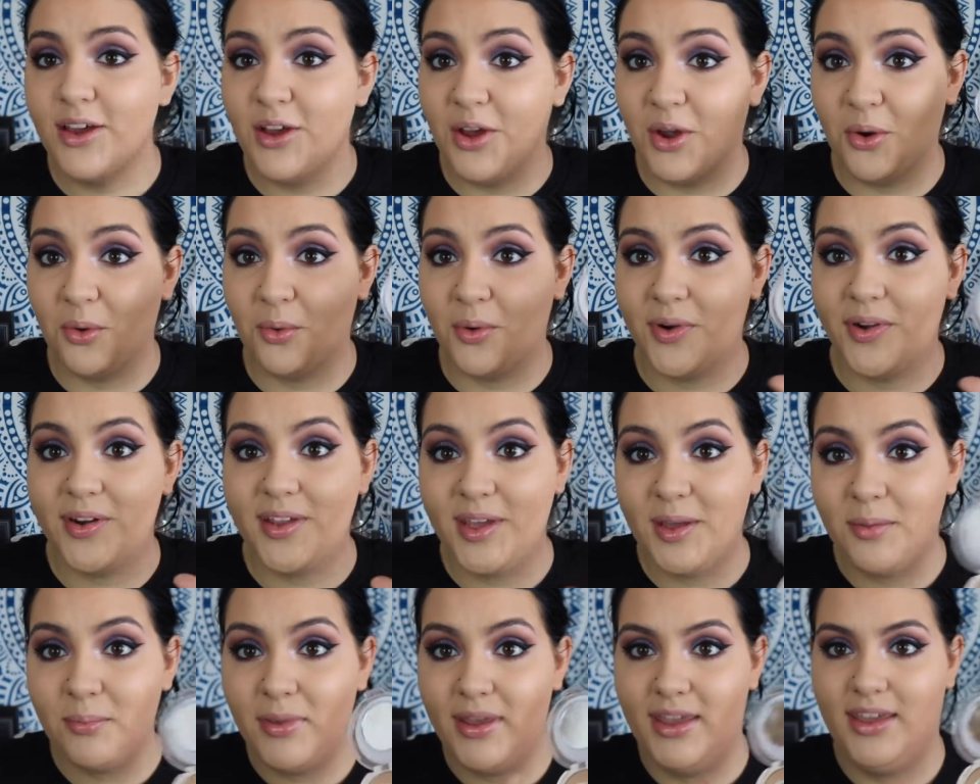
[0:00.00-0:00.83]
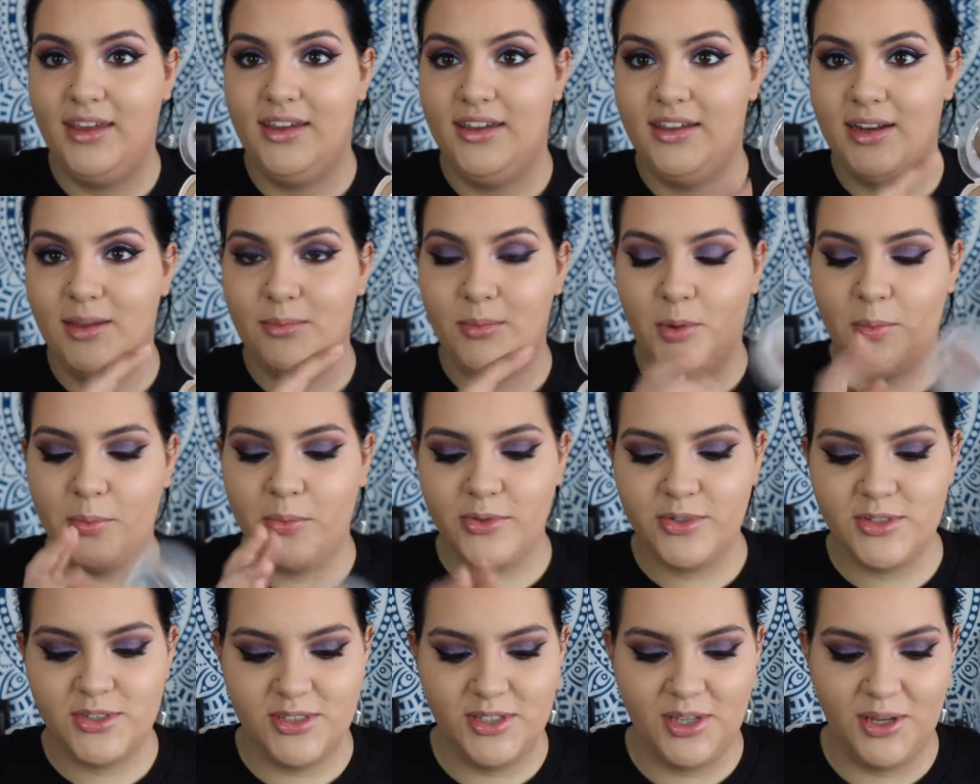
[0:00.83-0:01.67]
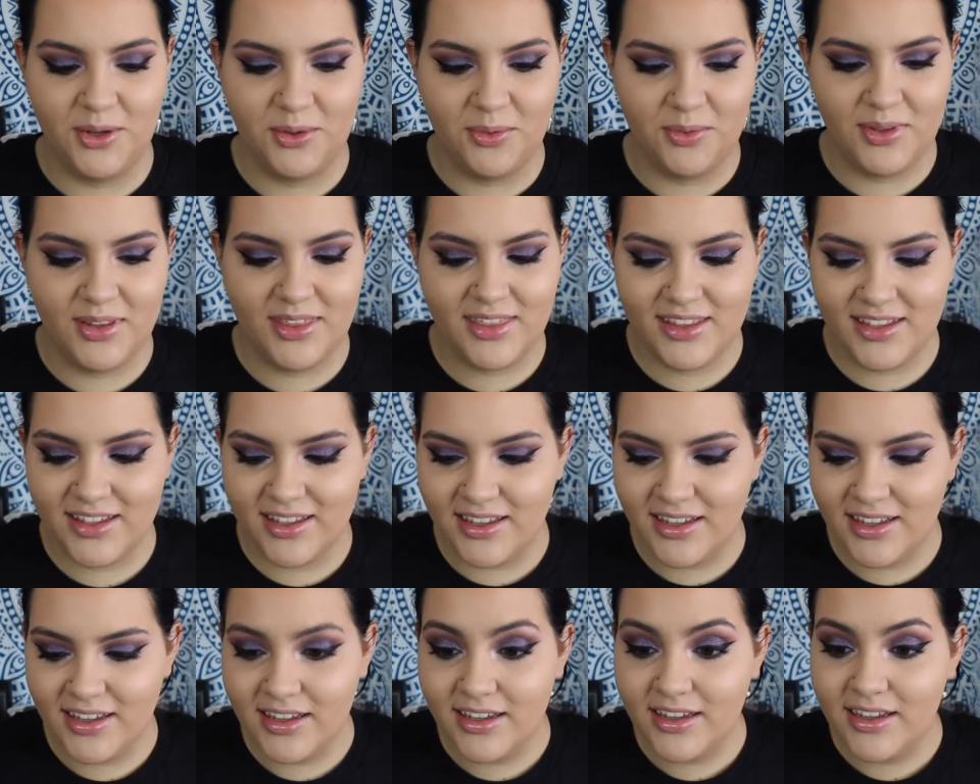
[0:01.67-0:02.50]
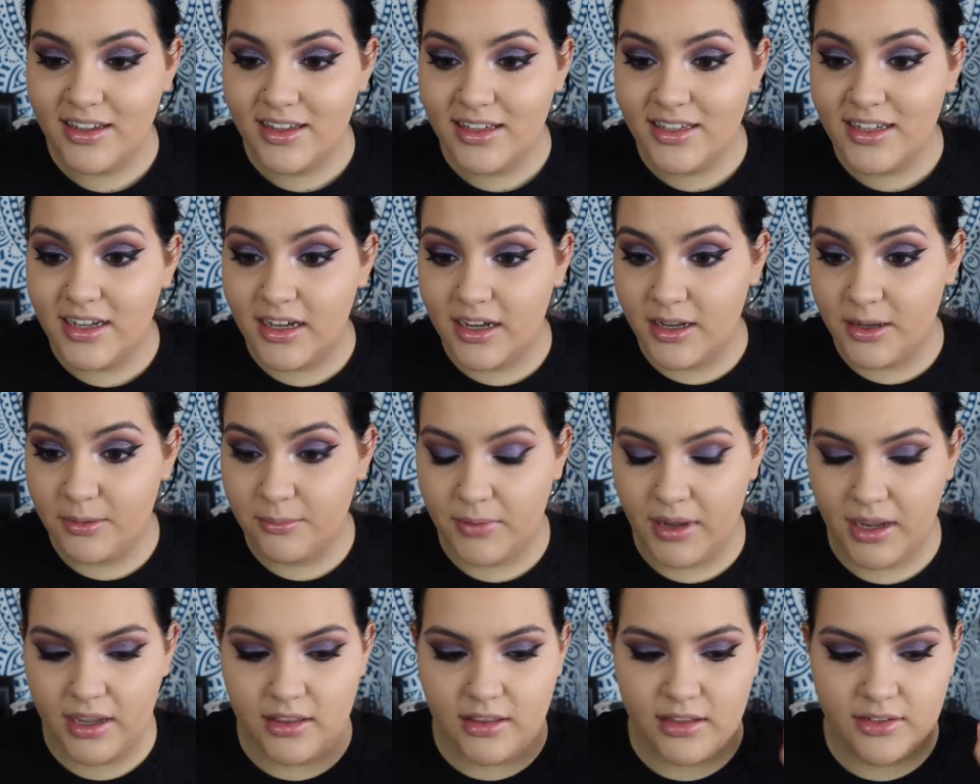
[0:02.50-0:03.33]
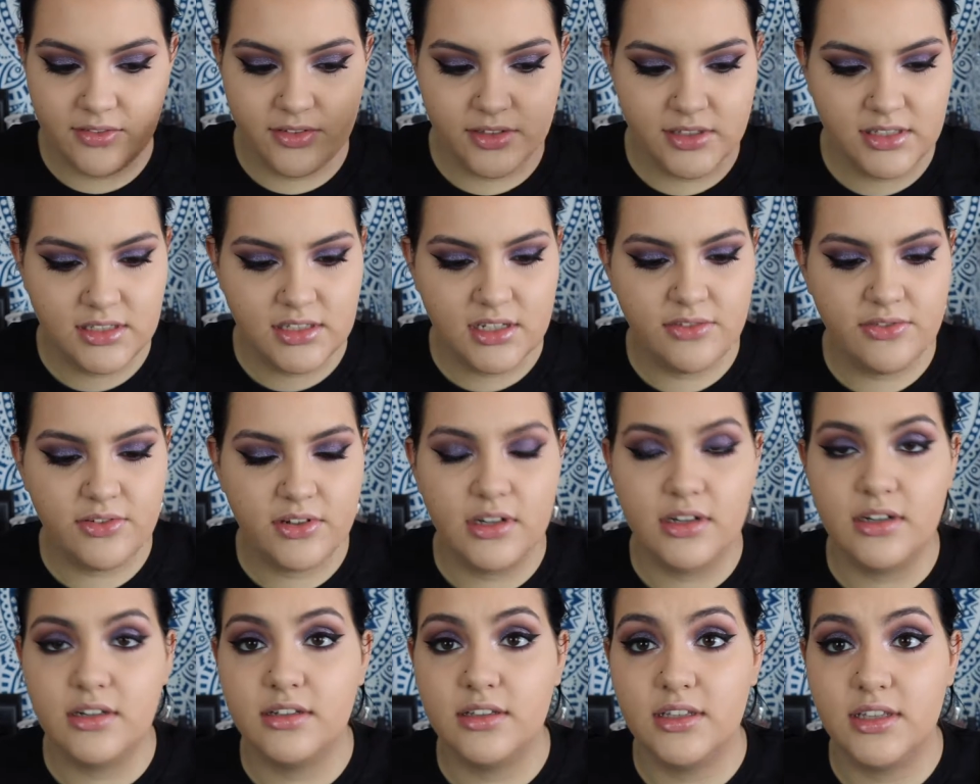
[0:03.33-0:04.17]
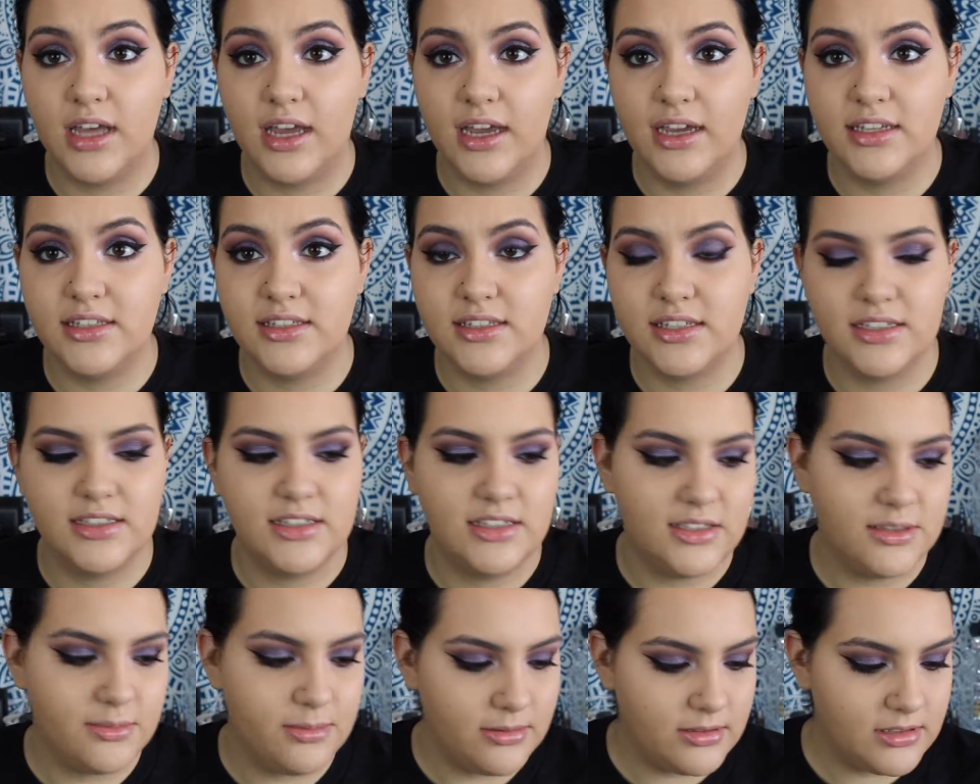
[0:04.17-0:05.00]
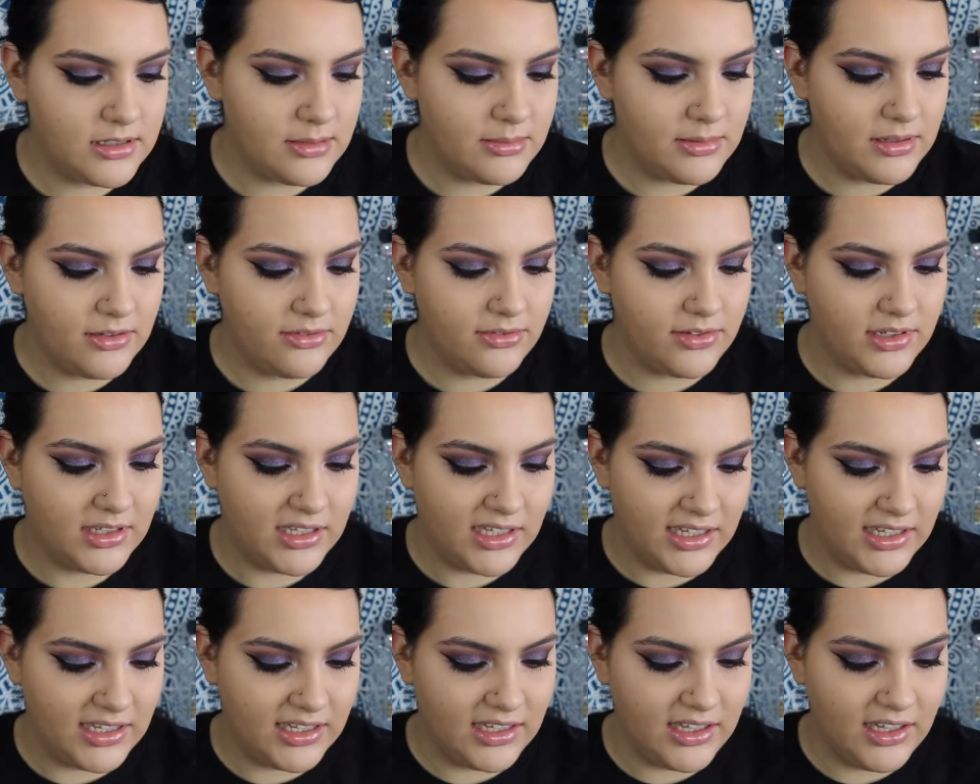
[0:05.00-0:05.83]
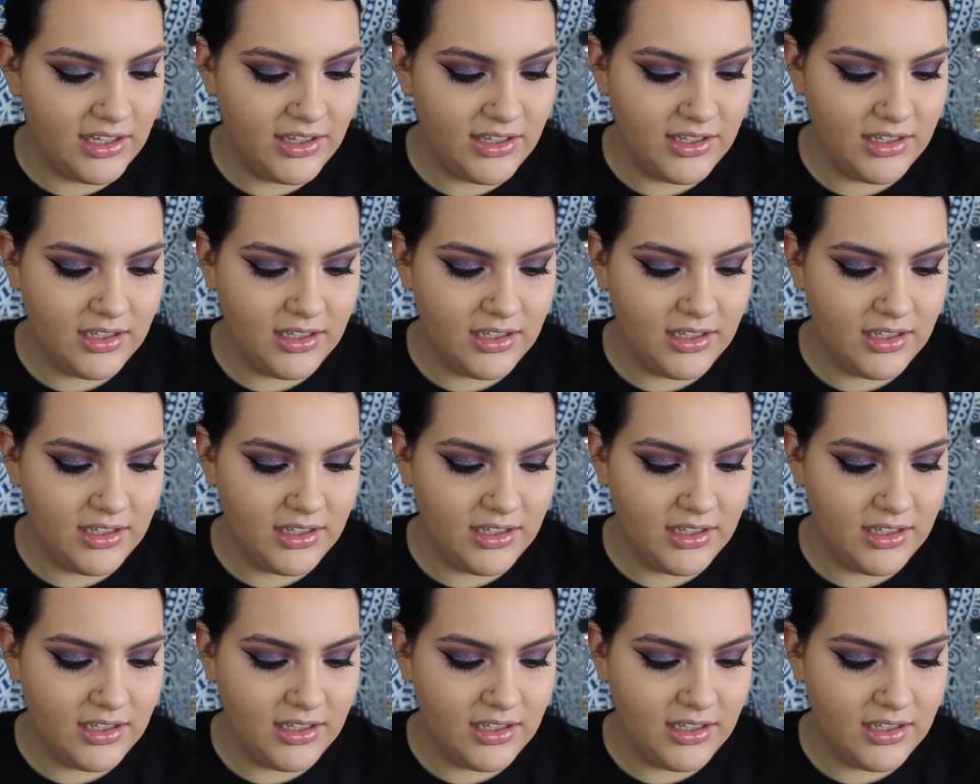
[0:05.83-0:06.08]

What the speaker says: already at pan. I'm almost done with it. I love this stuff for under the eyes because it's supposed to be for like